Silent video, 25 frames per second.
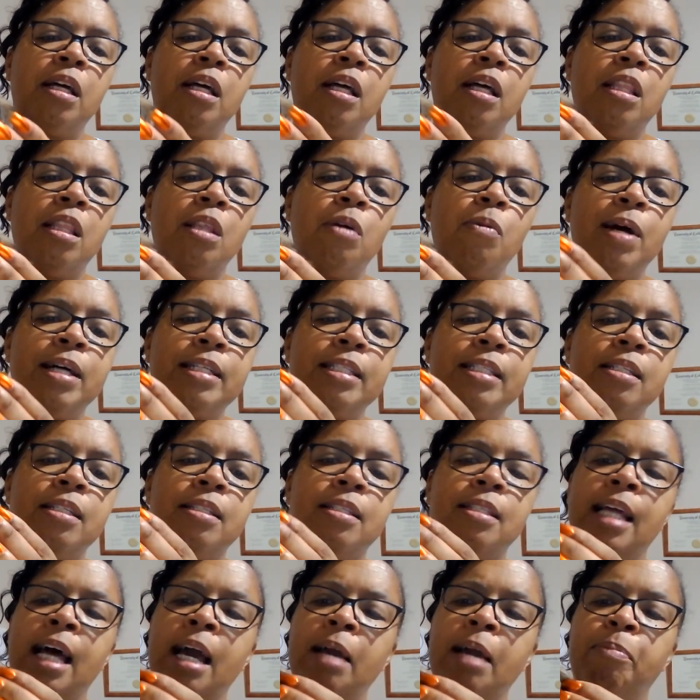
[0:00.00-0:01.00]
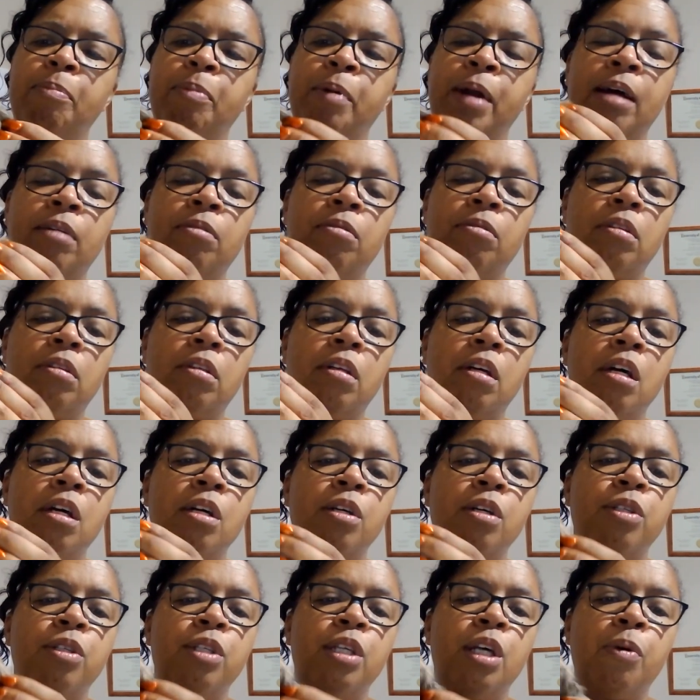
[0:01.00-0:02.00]
The rest is light brown.
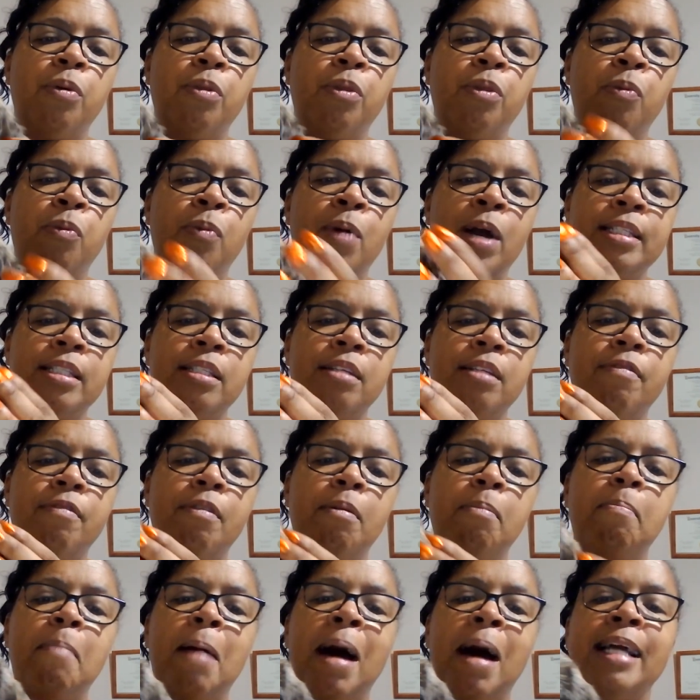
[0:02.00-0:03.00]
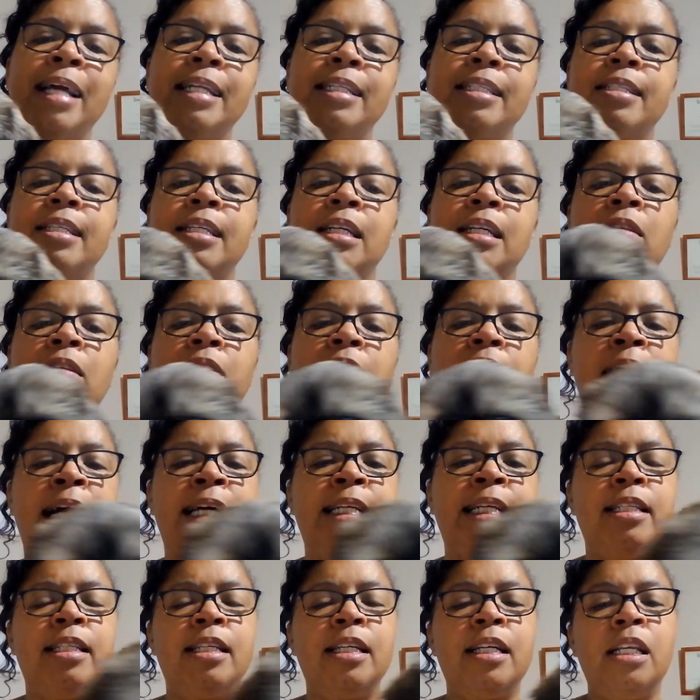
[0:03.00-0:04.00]
So the rest of them might still
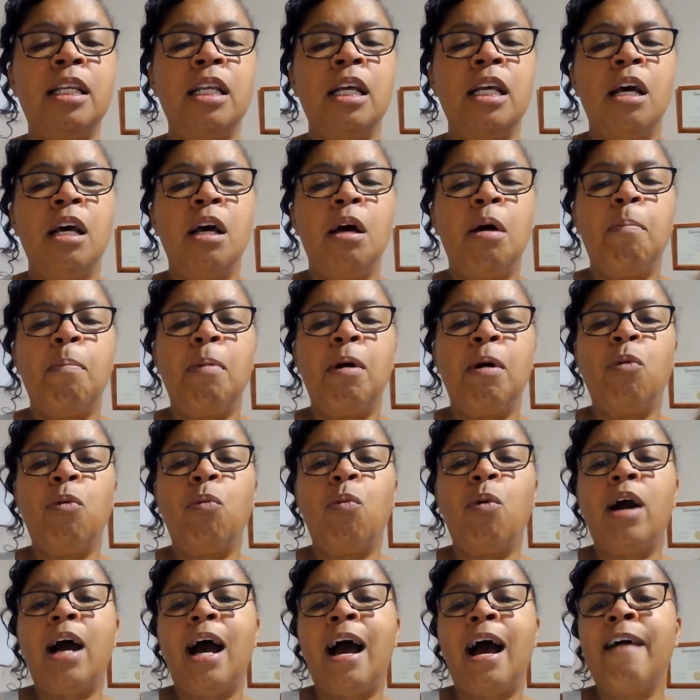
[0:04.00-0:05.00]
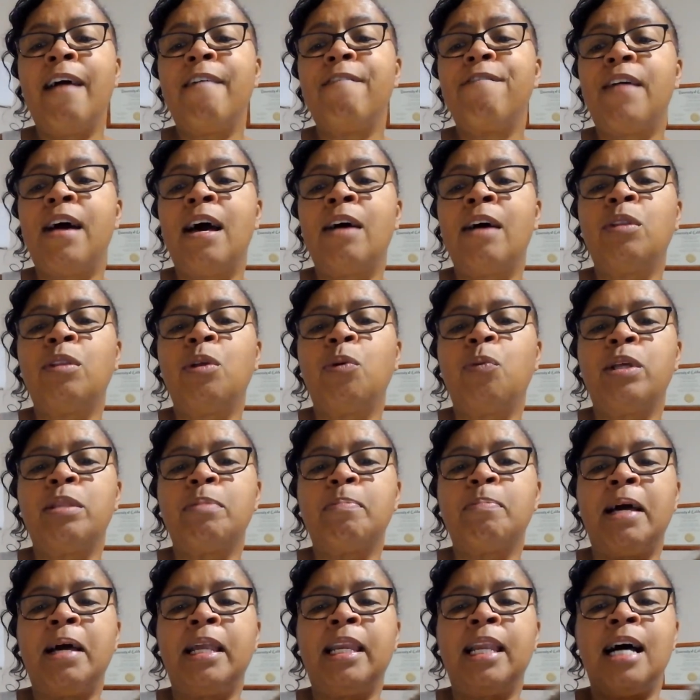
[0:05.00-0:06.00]
lighten, but where I have found that with
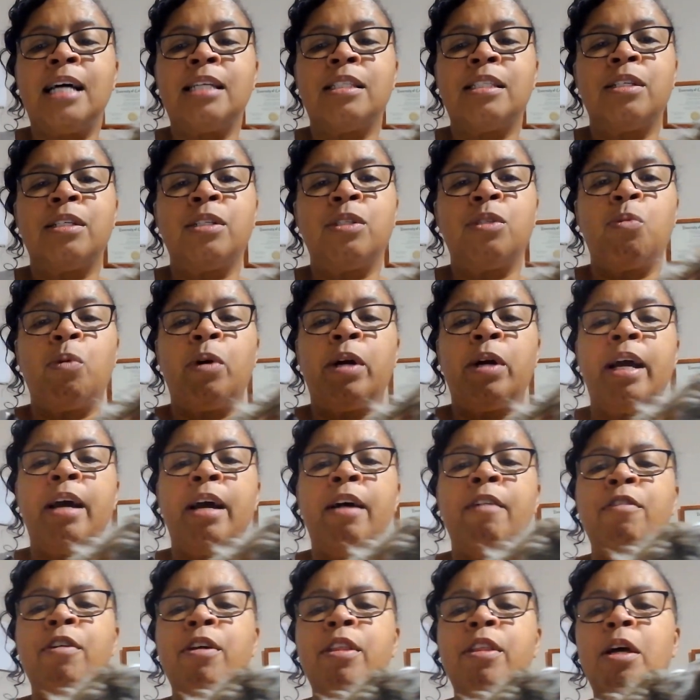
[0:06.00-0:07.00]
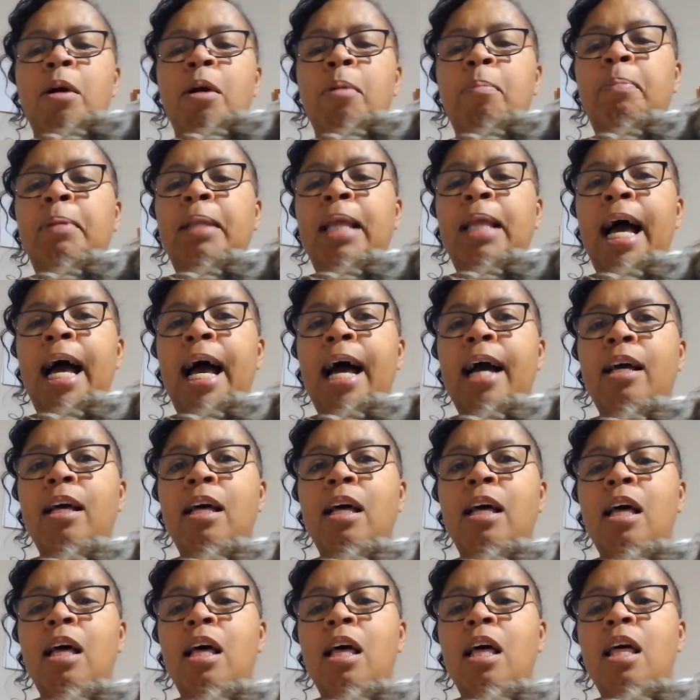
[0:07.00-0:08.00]
my Lhasas, wherever they're black,
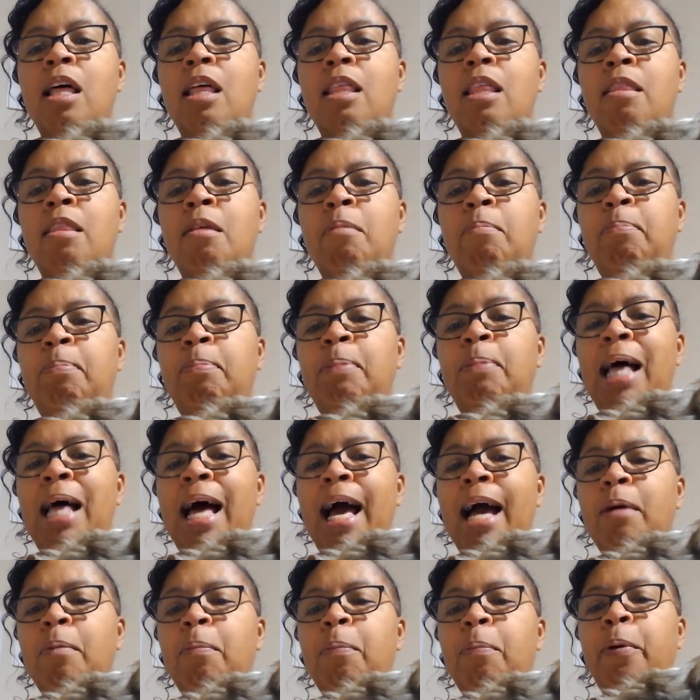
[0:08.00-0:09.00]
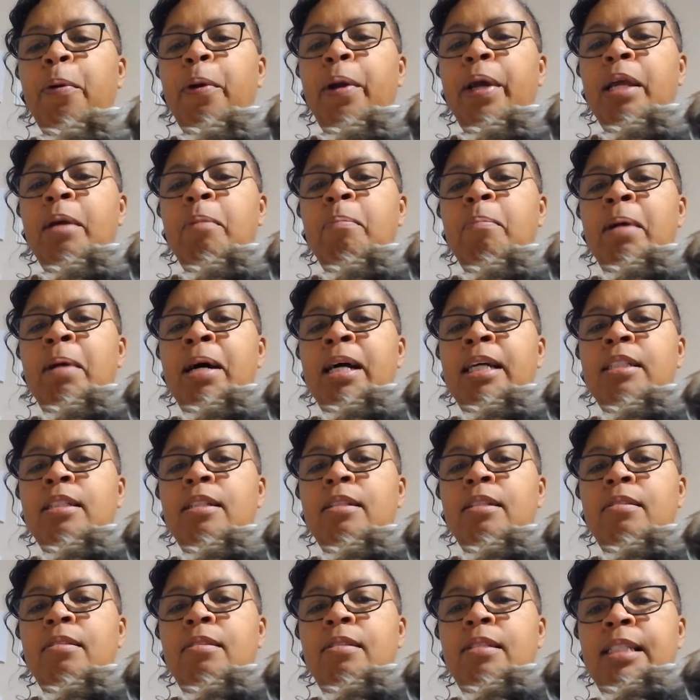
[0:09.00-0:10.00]
the black pretty much
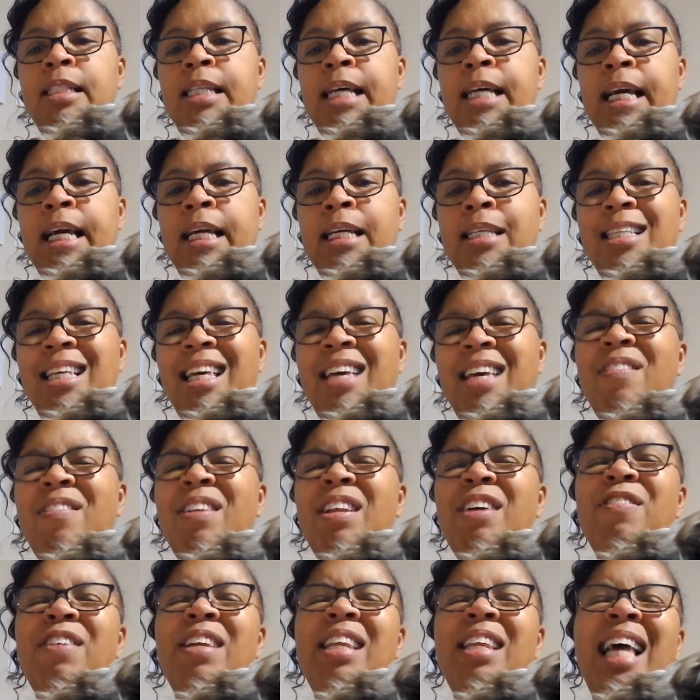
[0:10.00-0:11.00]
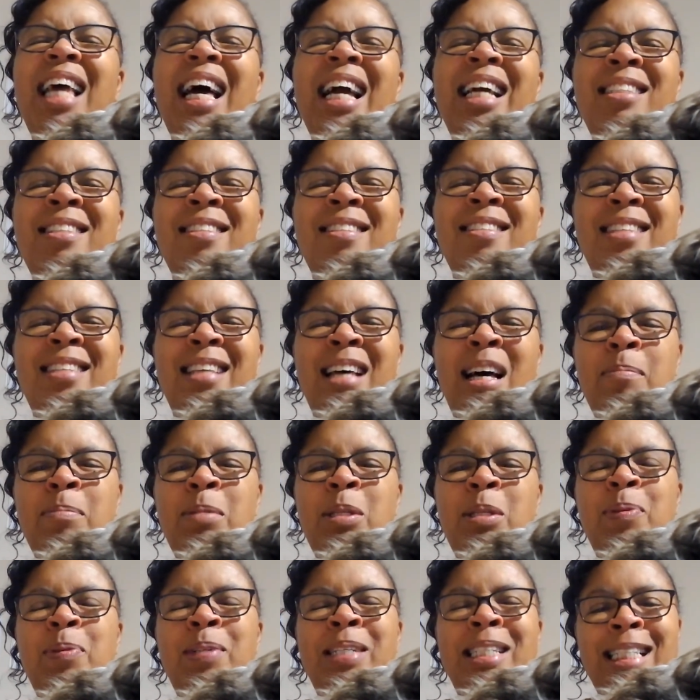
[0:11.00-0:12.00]
stays. Even if it lightens some
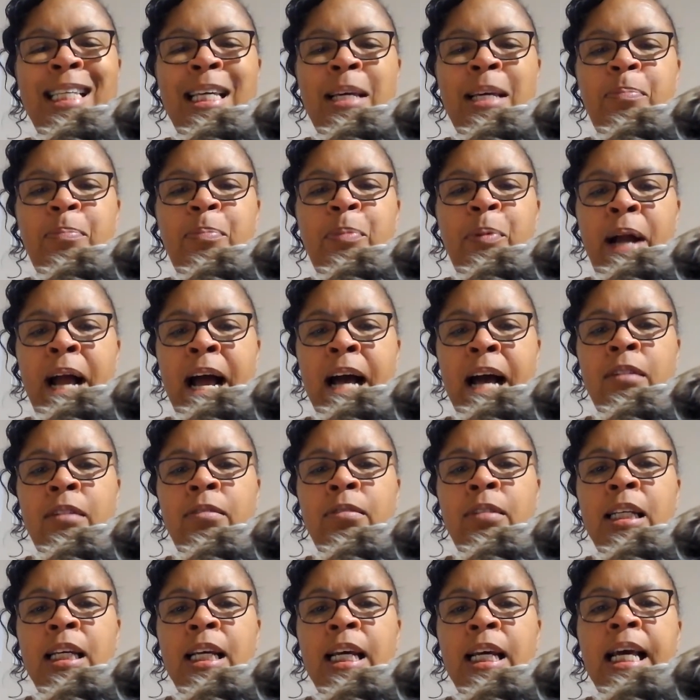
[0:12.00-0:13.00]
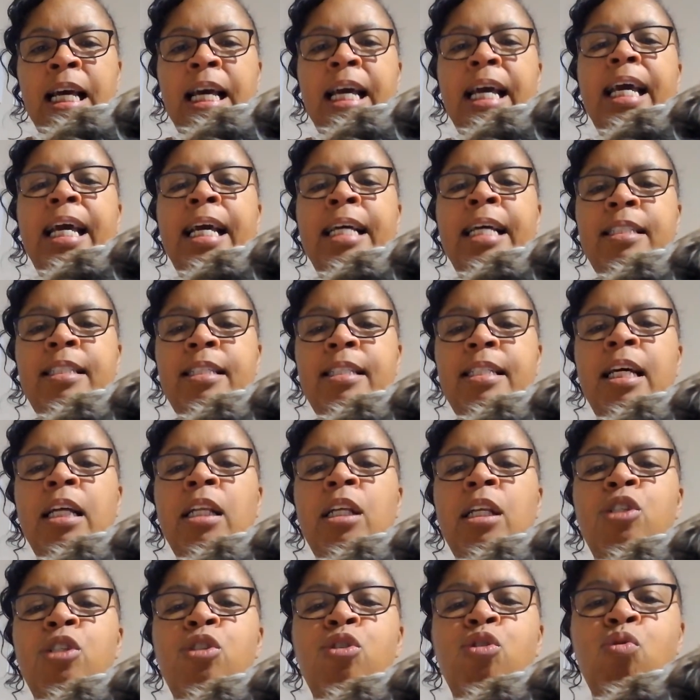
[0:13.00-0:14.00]
to a deep brown, it's still
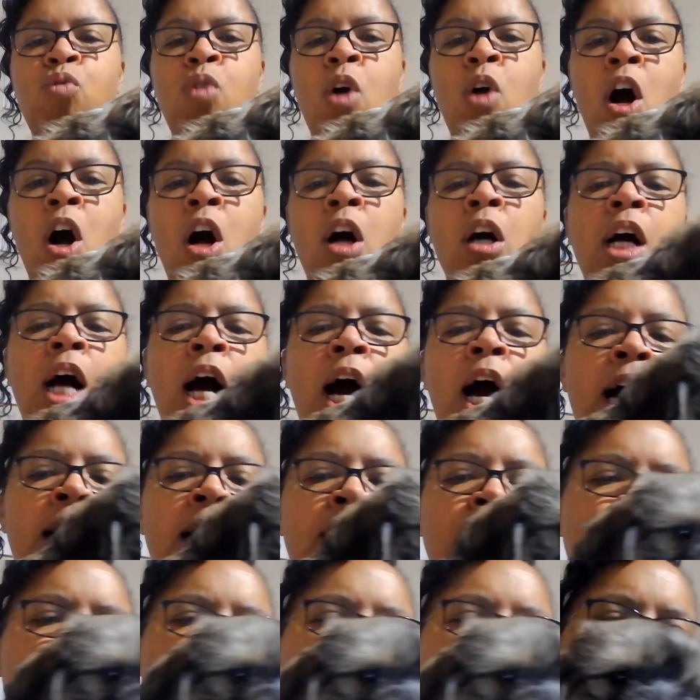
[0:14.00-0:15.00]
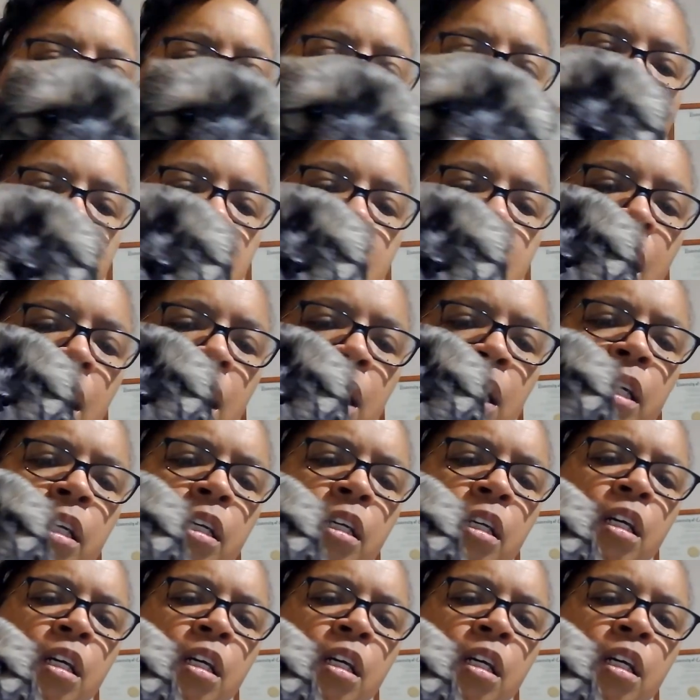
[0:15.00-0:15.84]
a strong contrast color